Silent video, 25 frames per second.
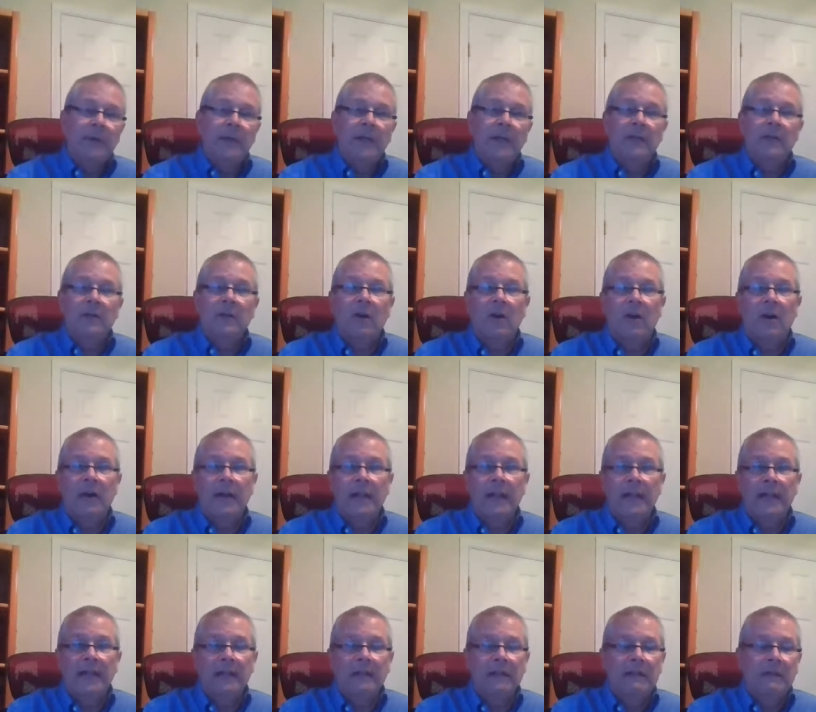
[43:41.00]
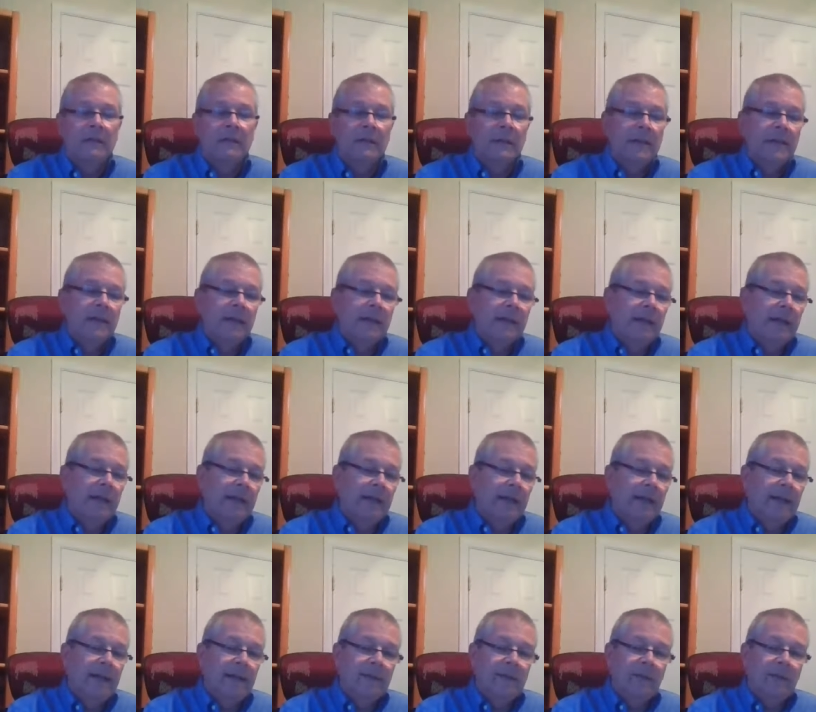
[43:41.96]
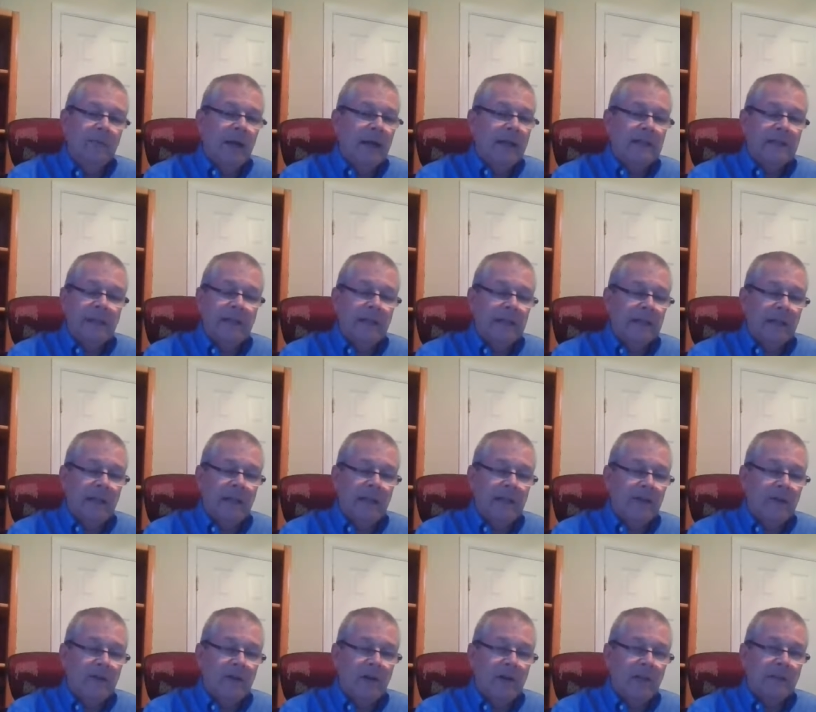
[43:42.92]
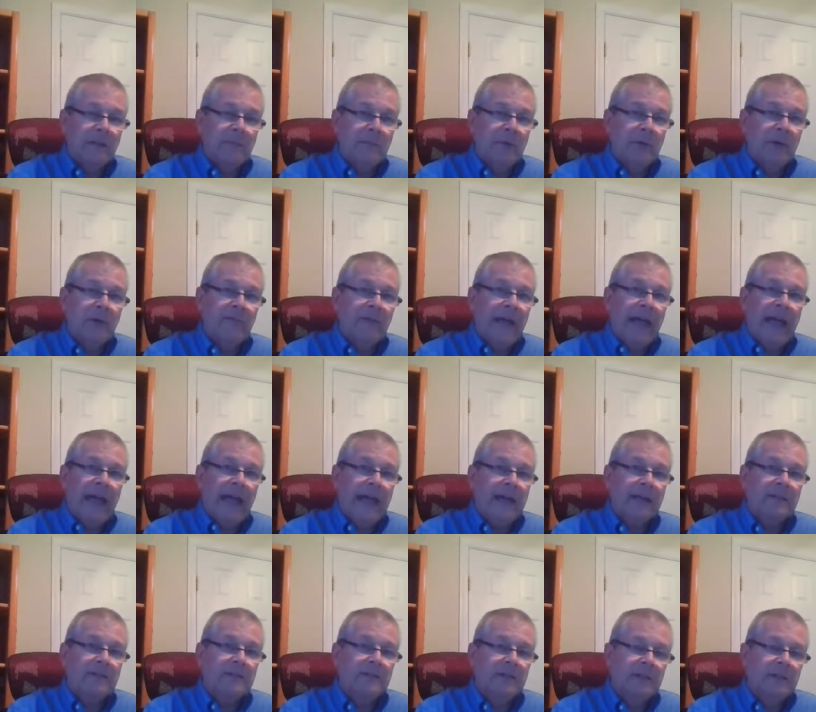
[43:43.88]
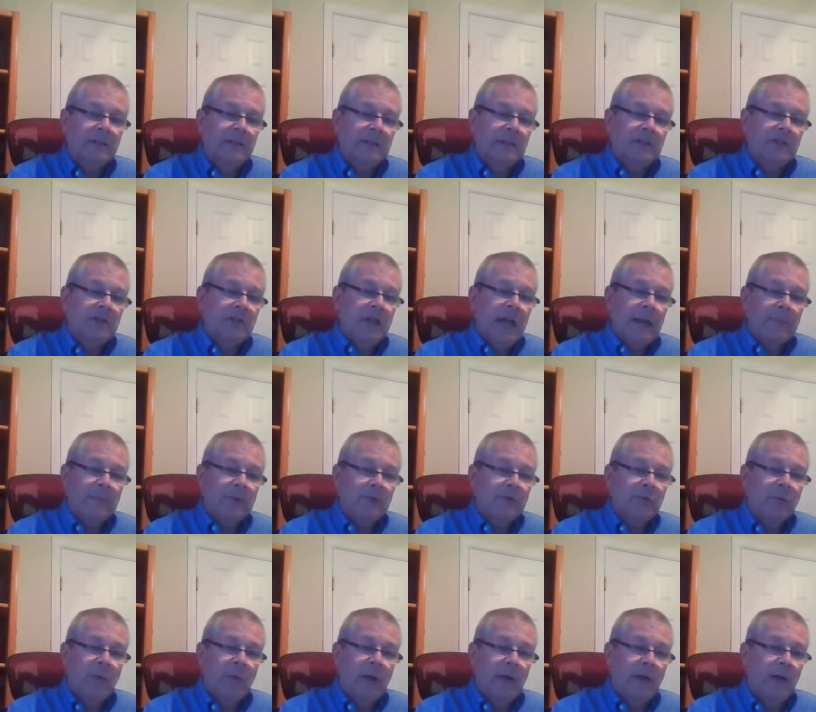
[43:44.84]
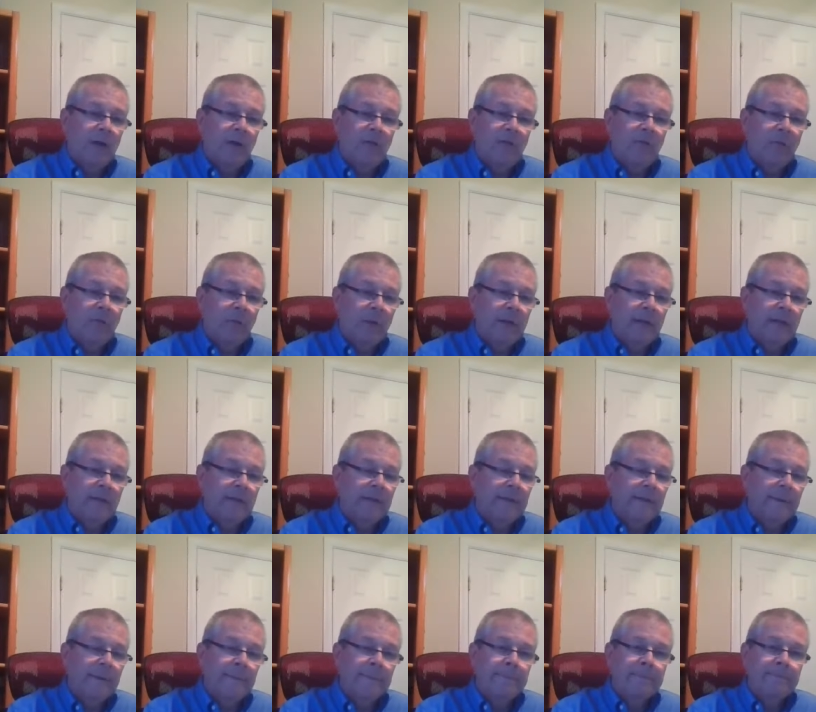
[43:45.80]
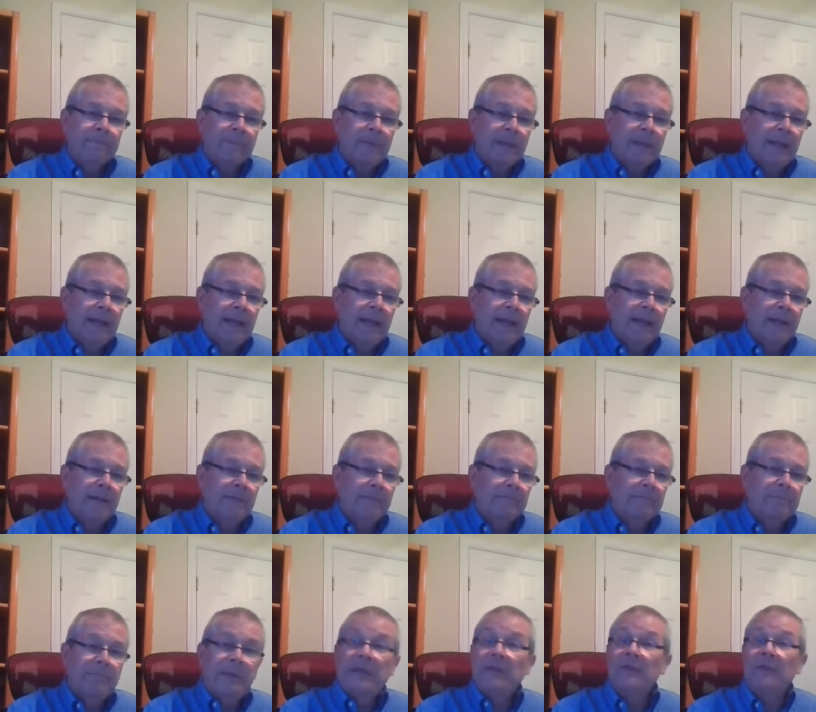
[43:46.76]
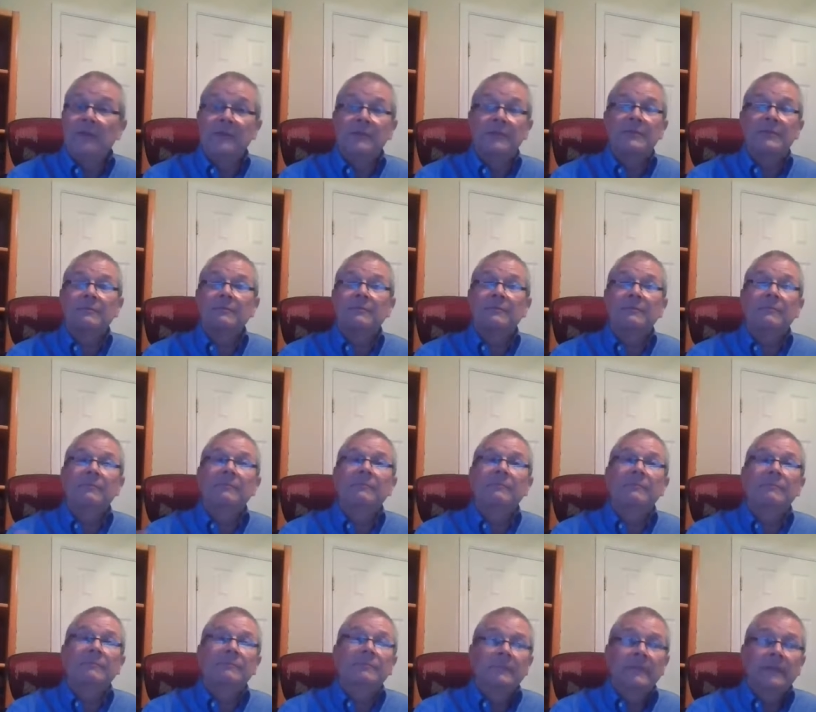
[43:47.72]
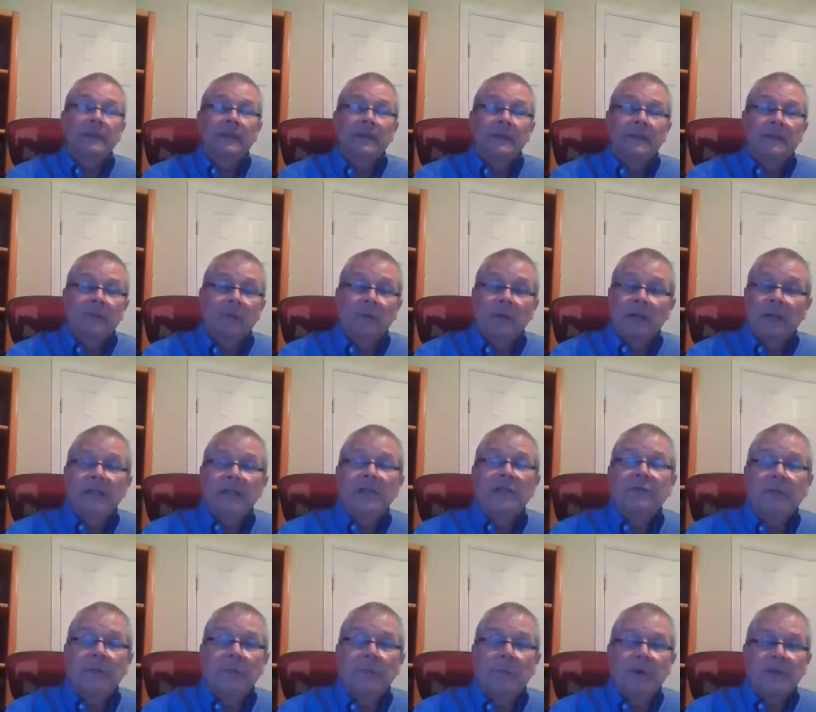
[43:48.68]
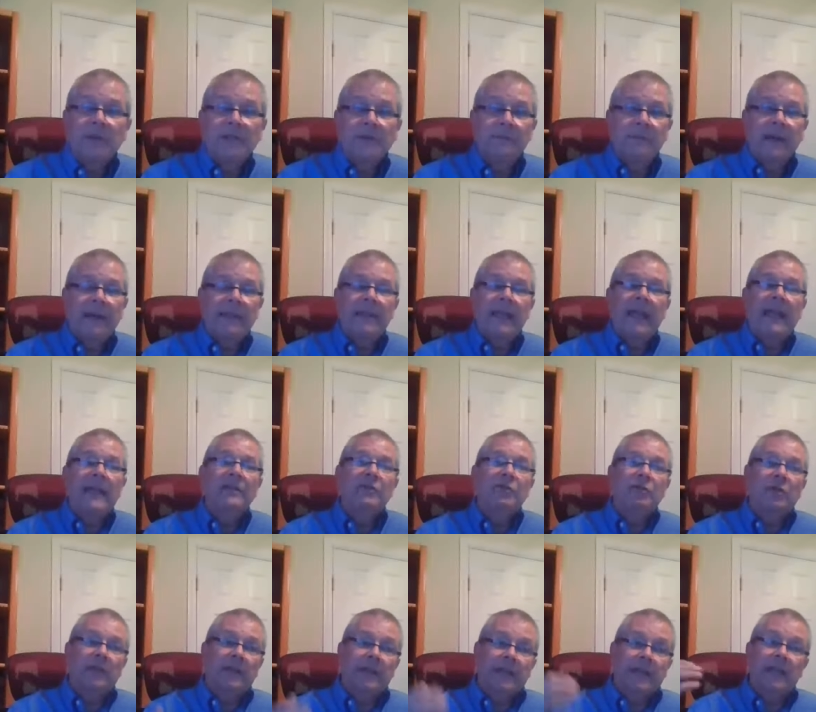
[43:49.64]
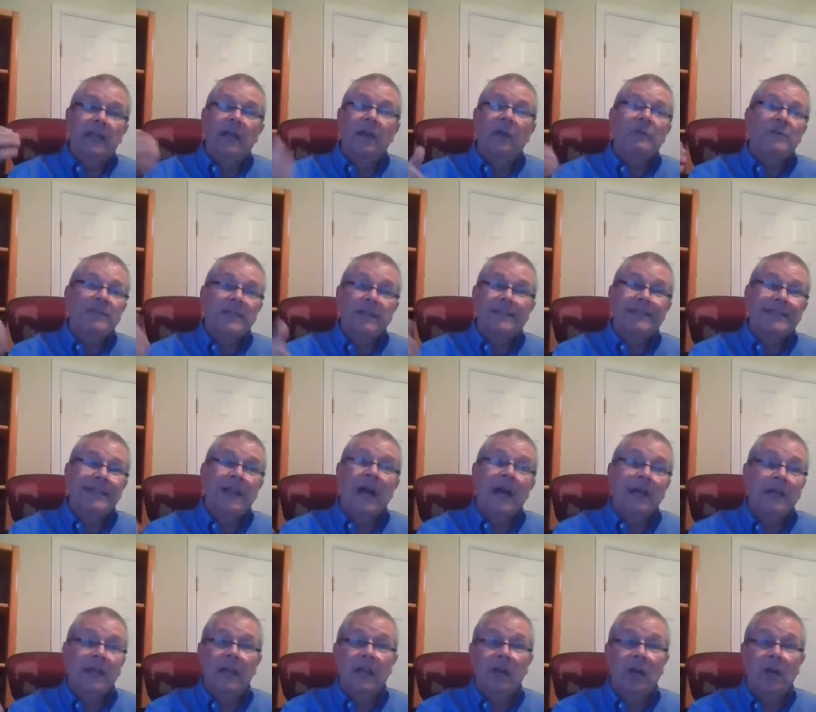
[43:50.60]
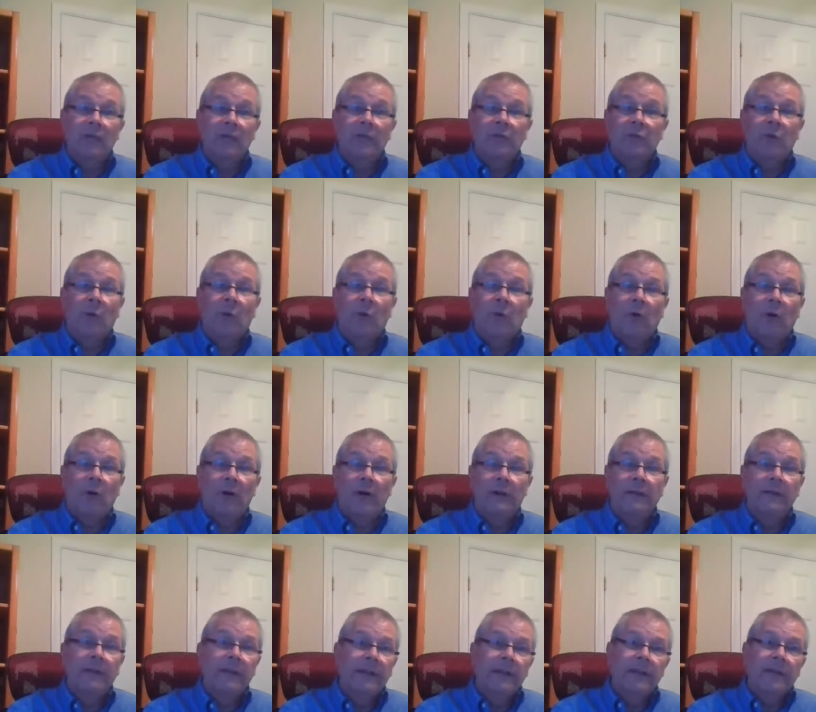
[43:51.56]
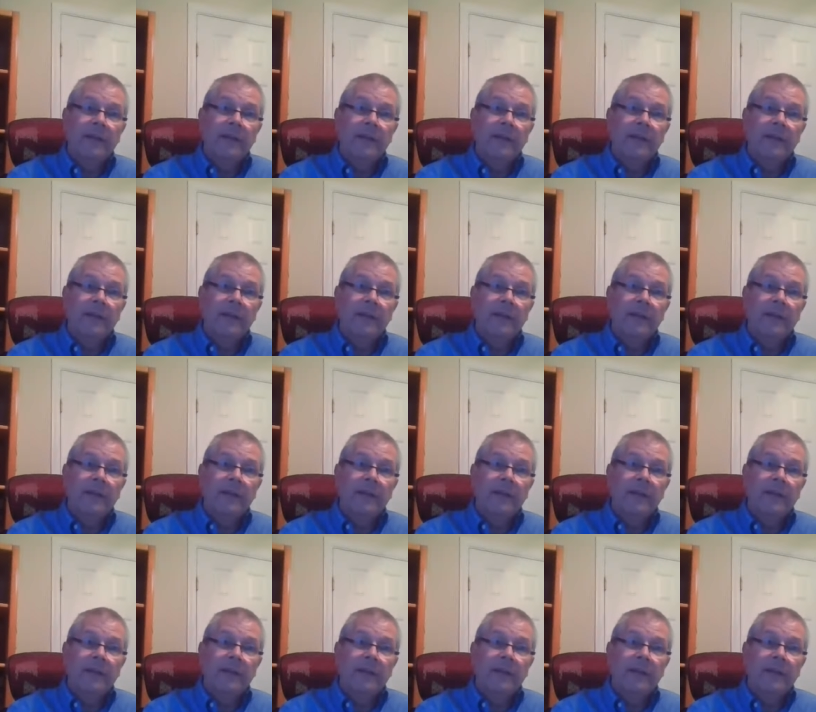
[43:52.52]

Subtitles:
reincarnated, you might think later on in the book of Acts, chapter 12, when Peter's released from prison by the angel, and he goes and he's knocking on the door, and